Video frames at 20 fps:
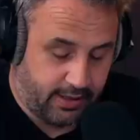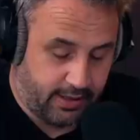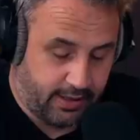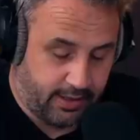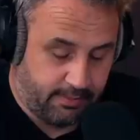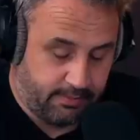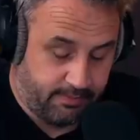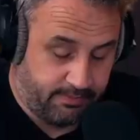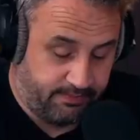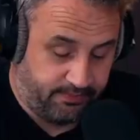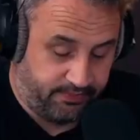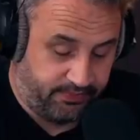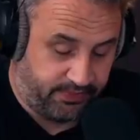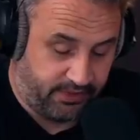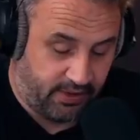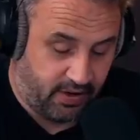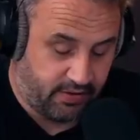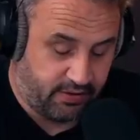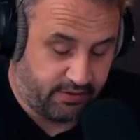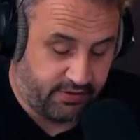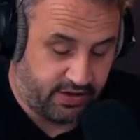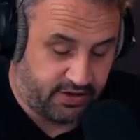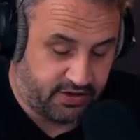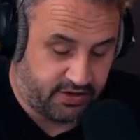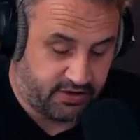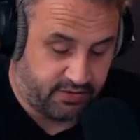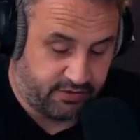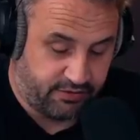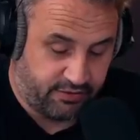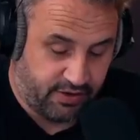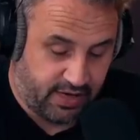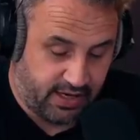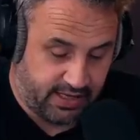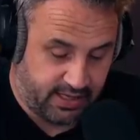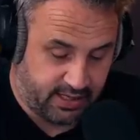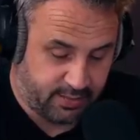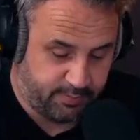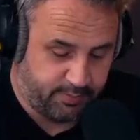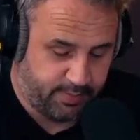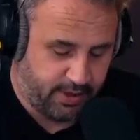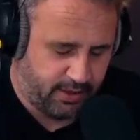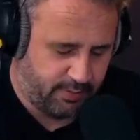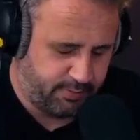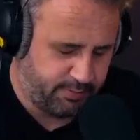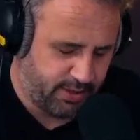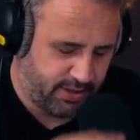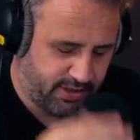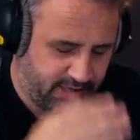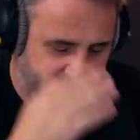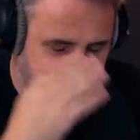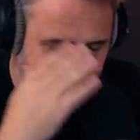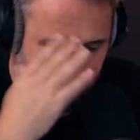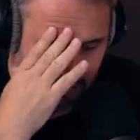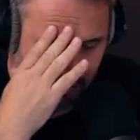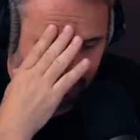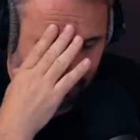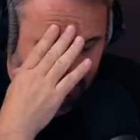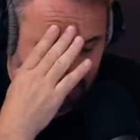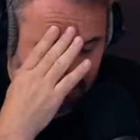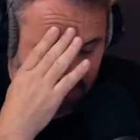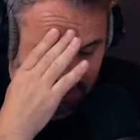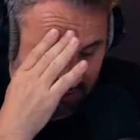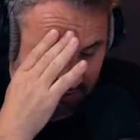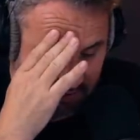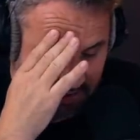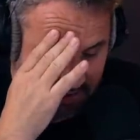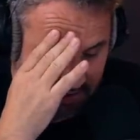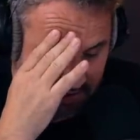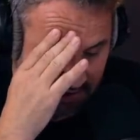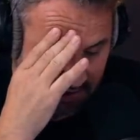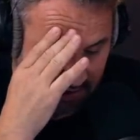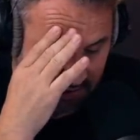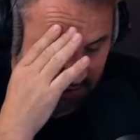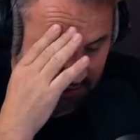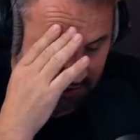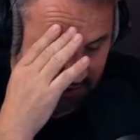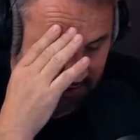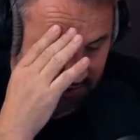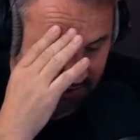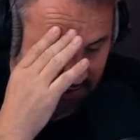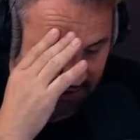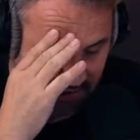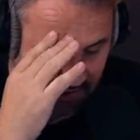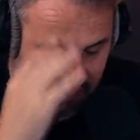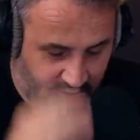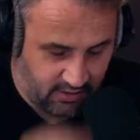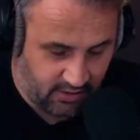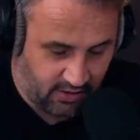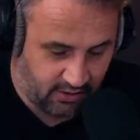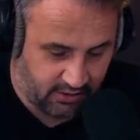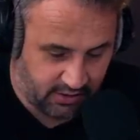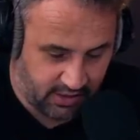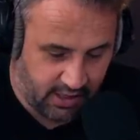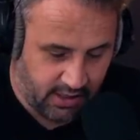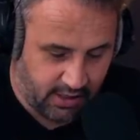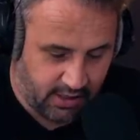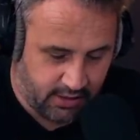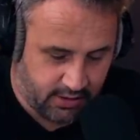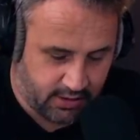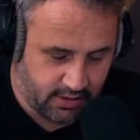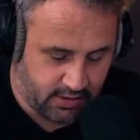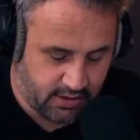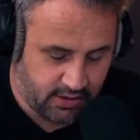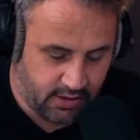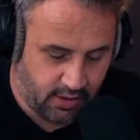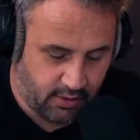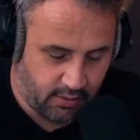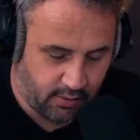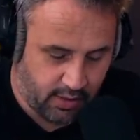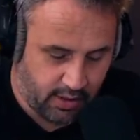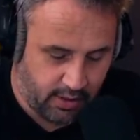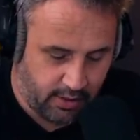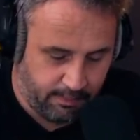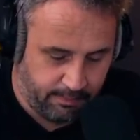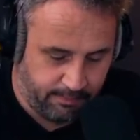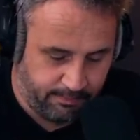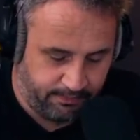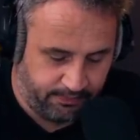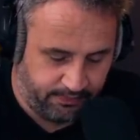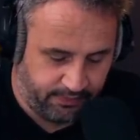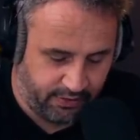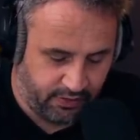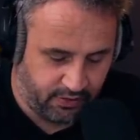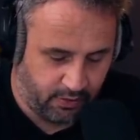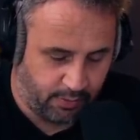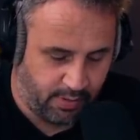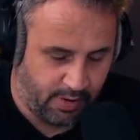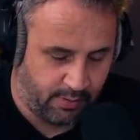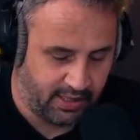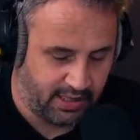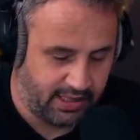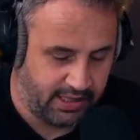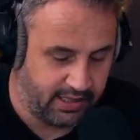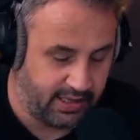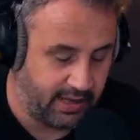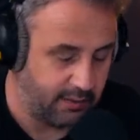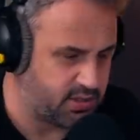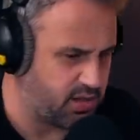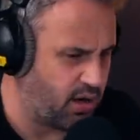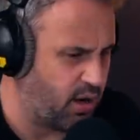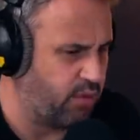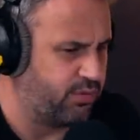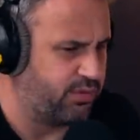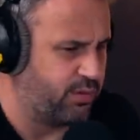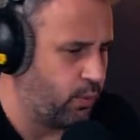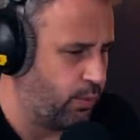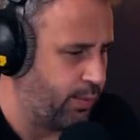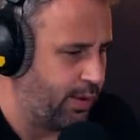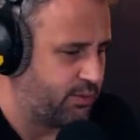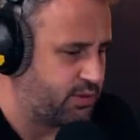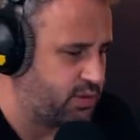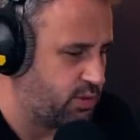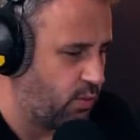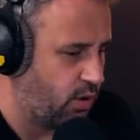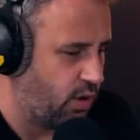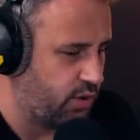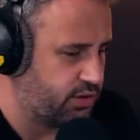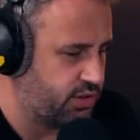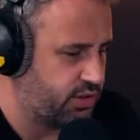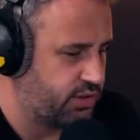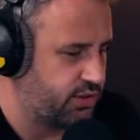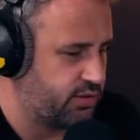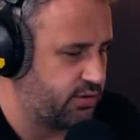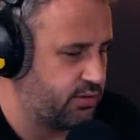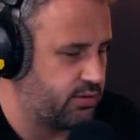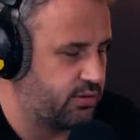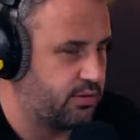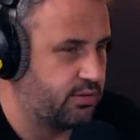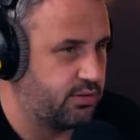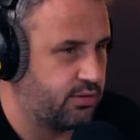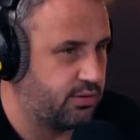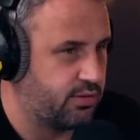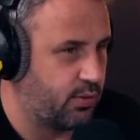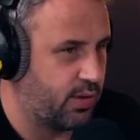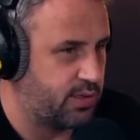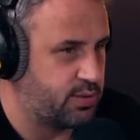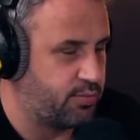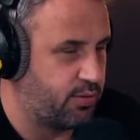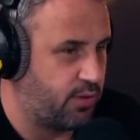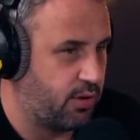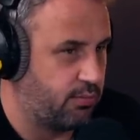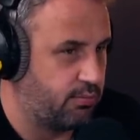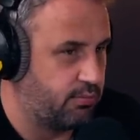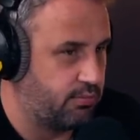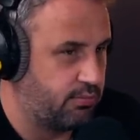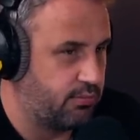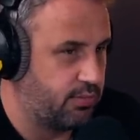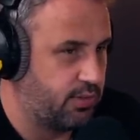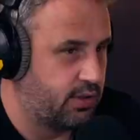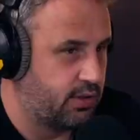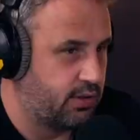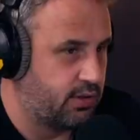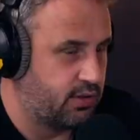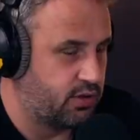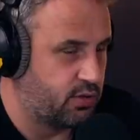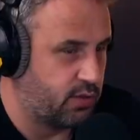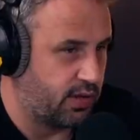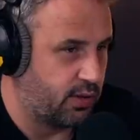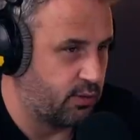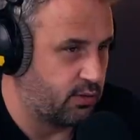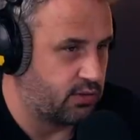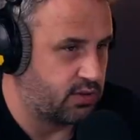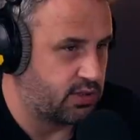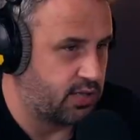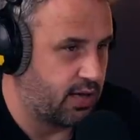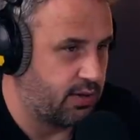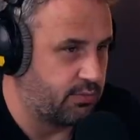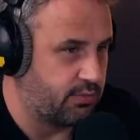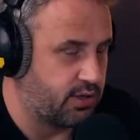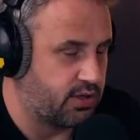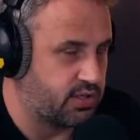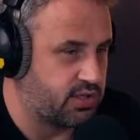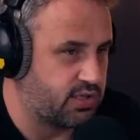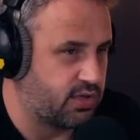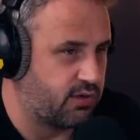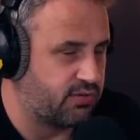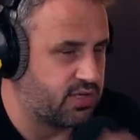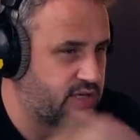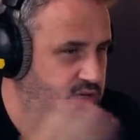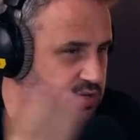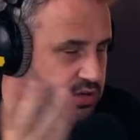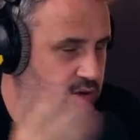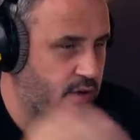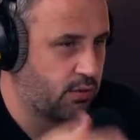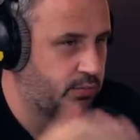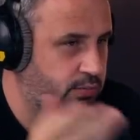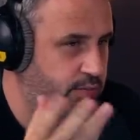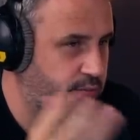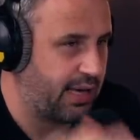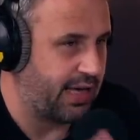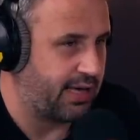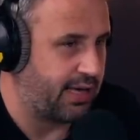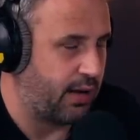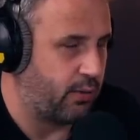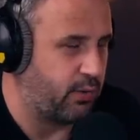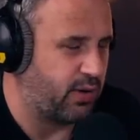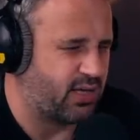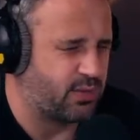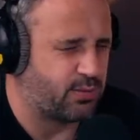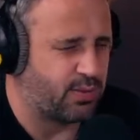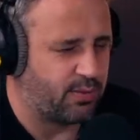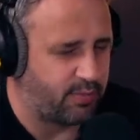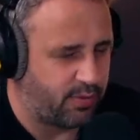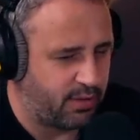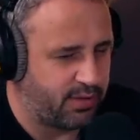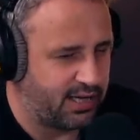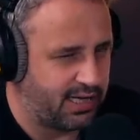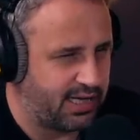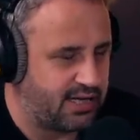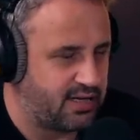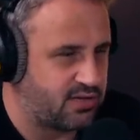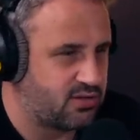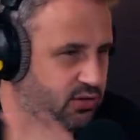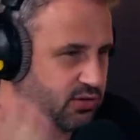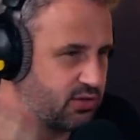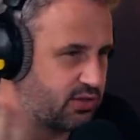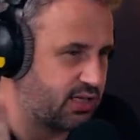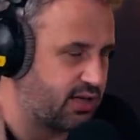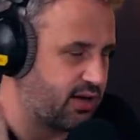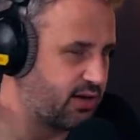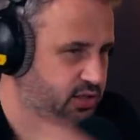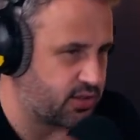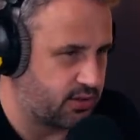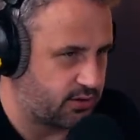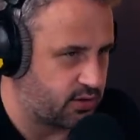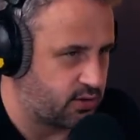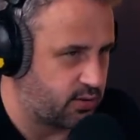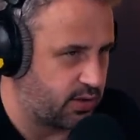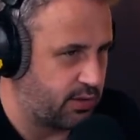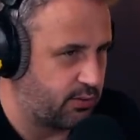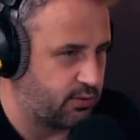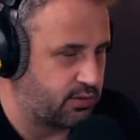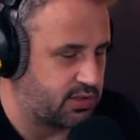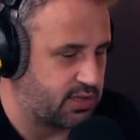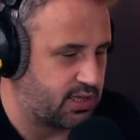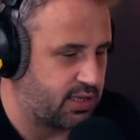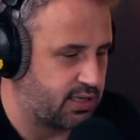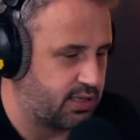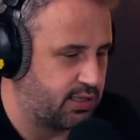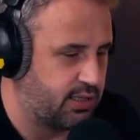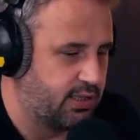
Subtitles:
at the fixtures on Friday. It's Burnley Norwich is on telly. Dear God. So there's no Premier League game, so hopefully we'll be able to watch... the West Brom 21s game, because obviously there's no blackout, because when the Premier League's on, they can't show the 21s, can they?